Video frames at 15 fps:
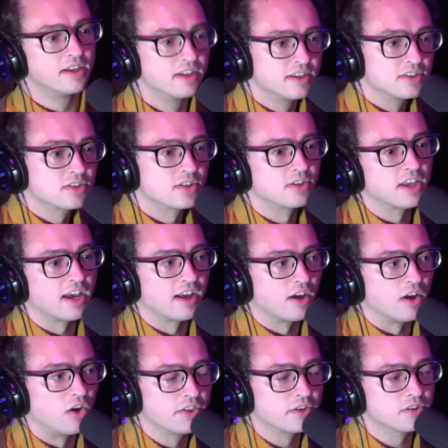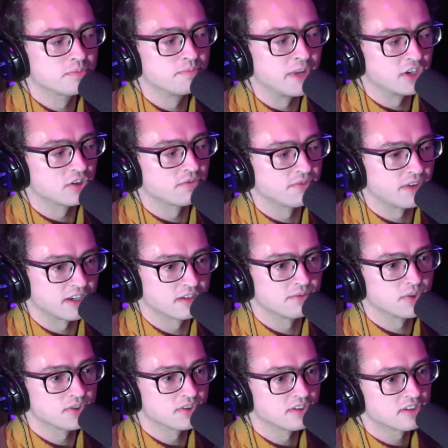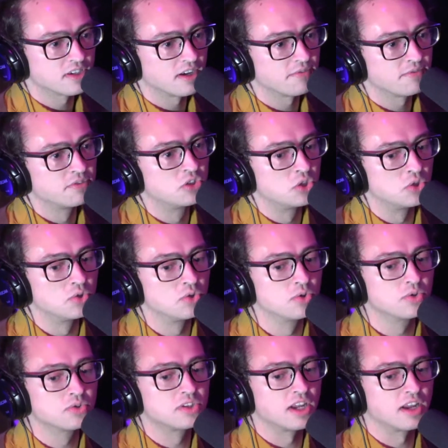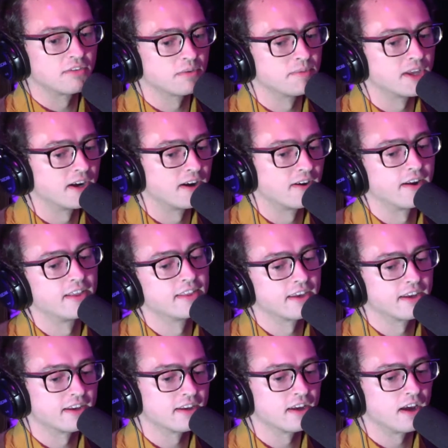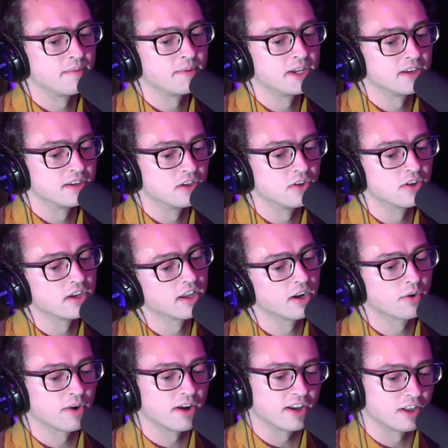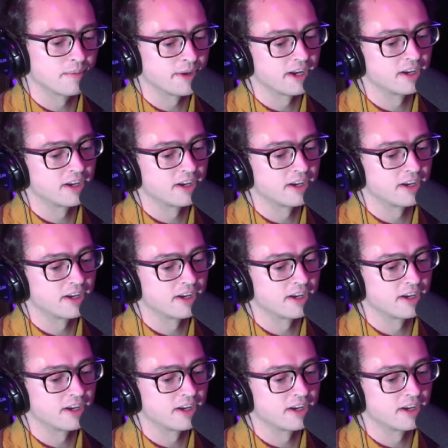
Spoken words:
So yeah, all those major festivals and stuff do take from there. And you can get a great clip out of